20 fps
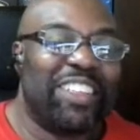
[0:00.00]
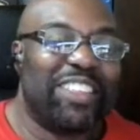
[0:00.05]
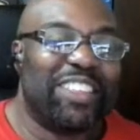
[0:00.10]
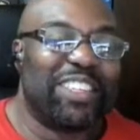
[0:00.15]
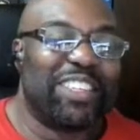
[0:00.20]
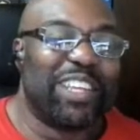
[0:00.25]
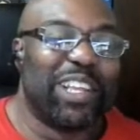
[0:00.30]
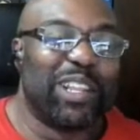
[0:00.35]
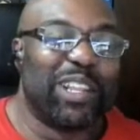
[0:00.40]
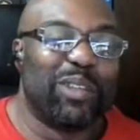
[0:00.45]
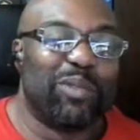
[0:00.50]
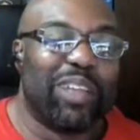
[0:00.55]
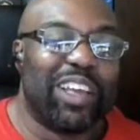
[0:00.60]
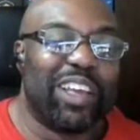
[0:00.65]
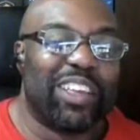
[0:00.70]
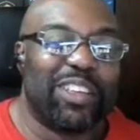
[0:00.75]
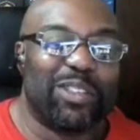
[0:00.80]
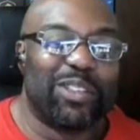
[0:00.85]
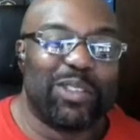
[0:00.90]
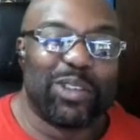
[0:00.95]
him
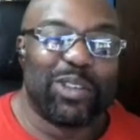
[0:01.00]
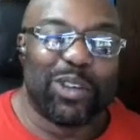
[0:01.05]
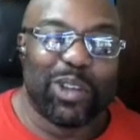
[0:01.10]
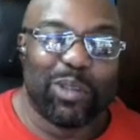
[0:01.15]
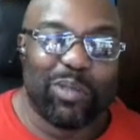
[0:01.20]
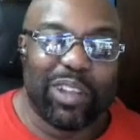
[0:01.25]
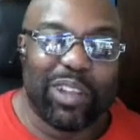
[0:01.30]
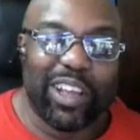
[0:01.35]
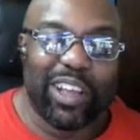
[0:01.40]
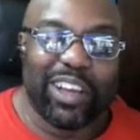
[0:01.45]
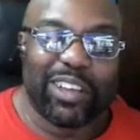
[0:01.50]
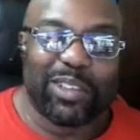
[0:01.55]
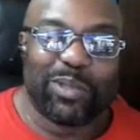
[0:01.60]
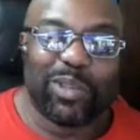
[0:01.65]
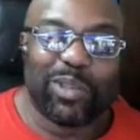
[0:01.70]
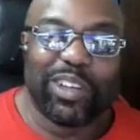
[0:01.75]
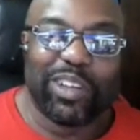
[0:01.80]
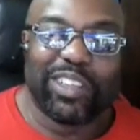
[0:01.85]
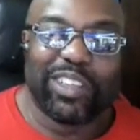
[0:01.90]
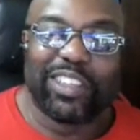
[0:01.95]
like you told him last
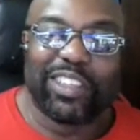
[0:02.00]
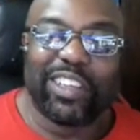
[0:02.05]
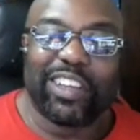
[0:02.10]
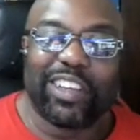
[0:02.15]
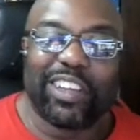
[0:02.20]
Wednesday.